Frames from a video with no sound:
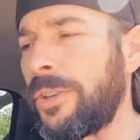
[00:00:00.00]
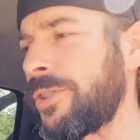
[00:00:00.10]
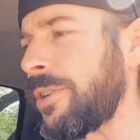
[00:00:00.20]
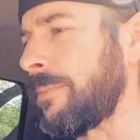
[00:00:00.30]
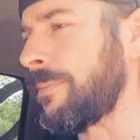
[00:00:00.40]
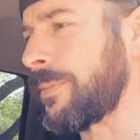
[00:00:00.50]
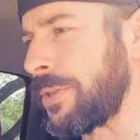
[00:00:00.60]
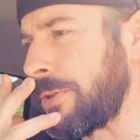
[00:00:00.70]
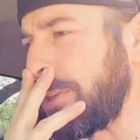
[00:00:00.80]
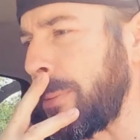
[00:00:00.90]
starts up,
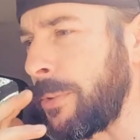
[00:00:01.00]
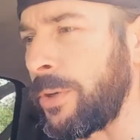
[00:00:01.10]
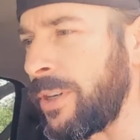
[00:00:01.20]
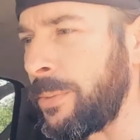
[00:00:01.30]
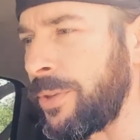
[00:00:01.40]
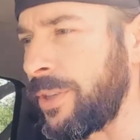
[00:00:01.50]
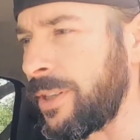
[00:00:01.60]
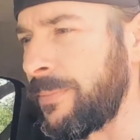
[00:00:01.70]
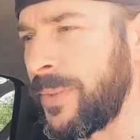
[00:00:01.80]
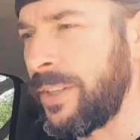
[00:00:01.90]
but there's something going on with
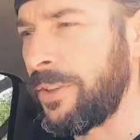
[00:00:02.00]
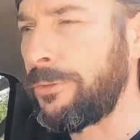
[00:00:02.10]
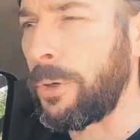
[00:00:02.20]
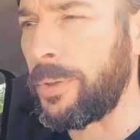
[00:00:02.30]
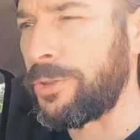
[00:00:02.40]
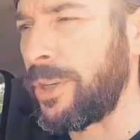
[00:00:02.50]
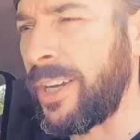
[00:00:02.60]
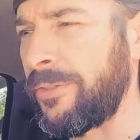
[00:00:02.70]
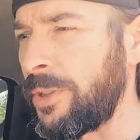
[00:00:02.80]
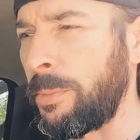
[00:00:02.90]
the four-wheel
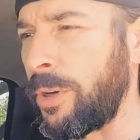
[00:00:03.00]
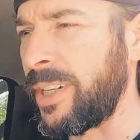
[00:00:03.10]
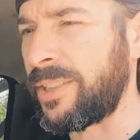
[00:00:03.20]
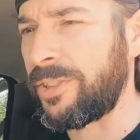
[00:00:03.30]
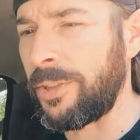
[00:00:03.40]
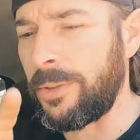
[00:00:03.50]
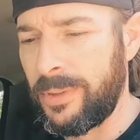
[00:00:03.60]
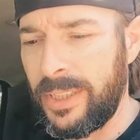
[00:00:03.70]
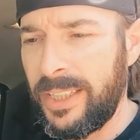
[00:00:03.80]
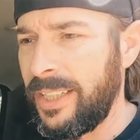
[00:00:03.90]
drive and the brakes, so
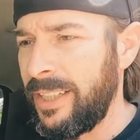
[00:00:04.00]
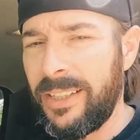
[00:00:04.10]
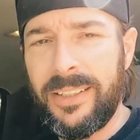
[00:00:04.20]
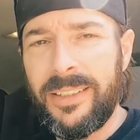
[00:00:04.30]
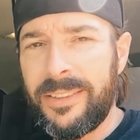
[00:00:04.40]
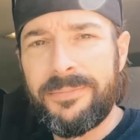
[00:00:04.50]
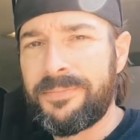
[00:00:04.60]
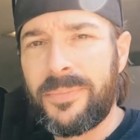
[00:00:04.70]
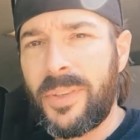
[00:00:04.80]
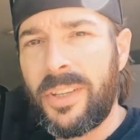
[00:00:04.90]

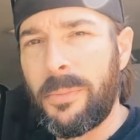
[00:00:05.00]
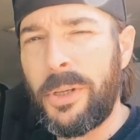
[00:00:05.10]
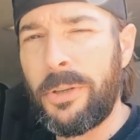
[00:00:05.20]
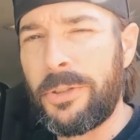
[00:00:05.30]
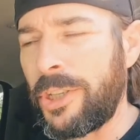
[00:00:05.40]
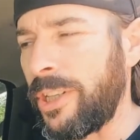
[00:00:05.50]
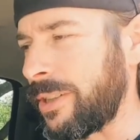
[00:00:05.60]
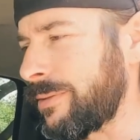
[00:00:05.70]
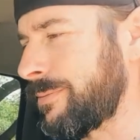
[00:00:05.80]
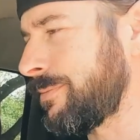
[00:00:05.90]
computer
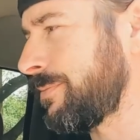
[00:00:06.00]
junk.